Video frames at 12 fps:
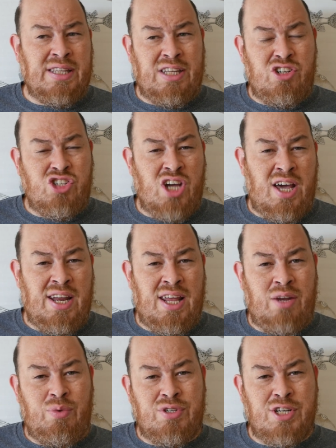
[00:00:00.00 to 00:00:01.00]
I think they
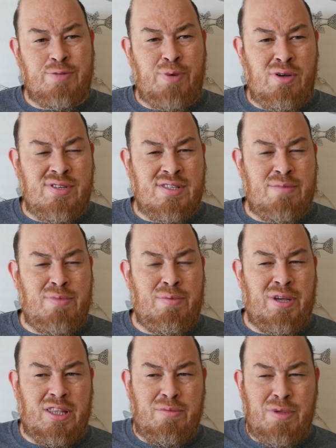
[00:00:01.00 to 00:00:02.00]
shot at it, which exposes the
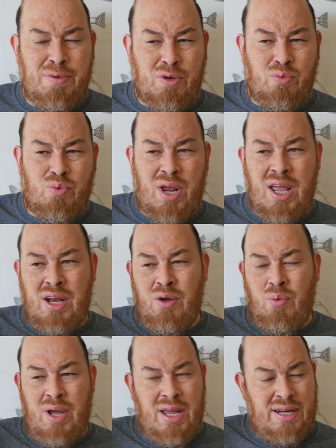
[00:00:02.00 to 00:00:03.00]
mimic. The mimic
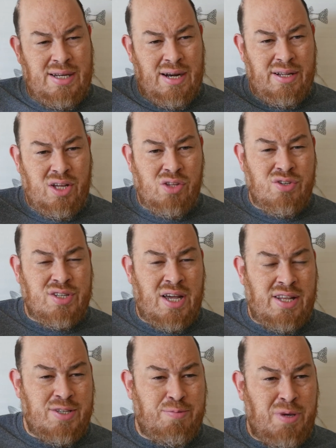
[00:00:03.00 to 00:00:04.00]
ran away down the other
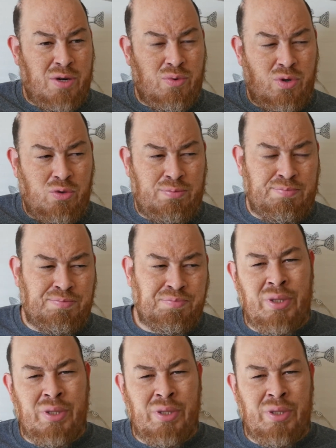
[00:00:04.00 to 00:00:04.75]
side of this big room.